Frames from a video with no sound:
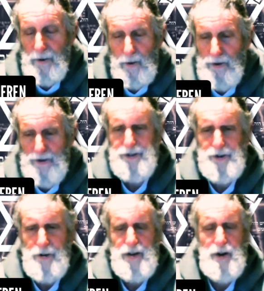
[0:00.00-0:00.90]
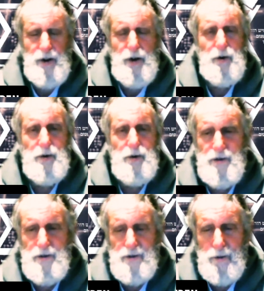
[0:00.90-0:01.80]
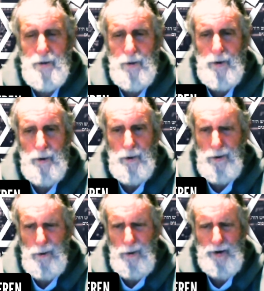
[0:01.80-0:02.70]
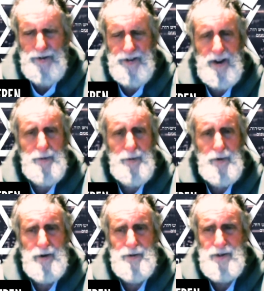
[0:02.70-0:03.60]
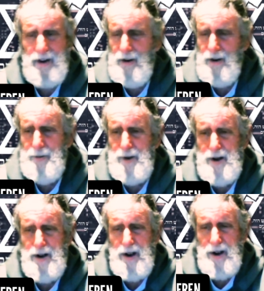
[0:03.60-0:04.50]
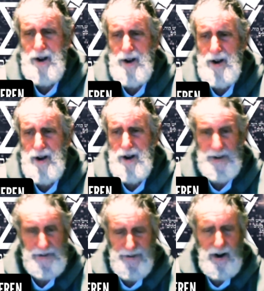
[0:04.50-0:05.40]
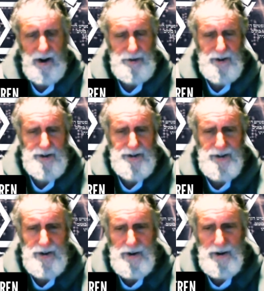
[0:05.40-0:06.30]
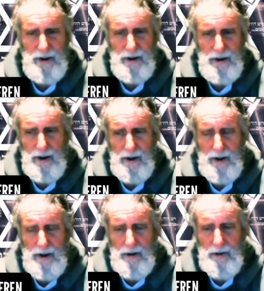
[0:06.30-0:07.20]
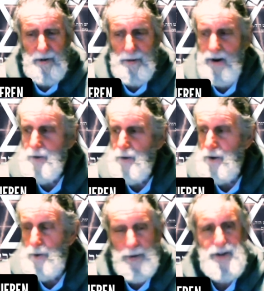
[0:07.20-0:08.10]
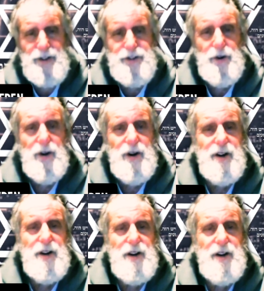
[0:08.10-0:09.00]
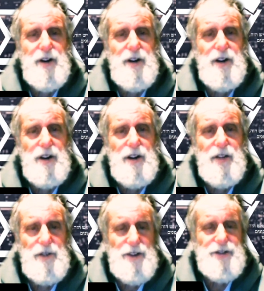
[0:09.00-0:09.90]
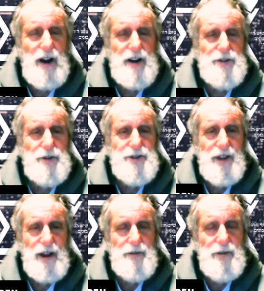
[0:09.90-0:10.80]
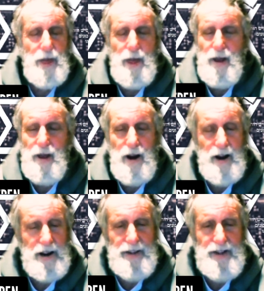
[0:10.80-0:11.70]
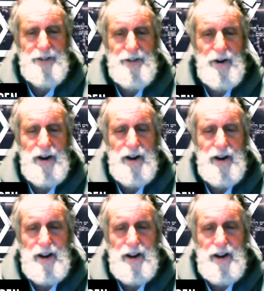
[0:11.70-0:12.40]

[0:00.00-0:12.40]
Serving who? We don't see him. We don't hear him. He doesn't talk to us. But when we read the Torah, he's talking to us then. Again, that's a very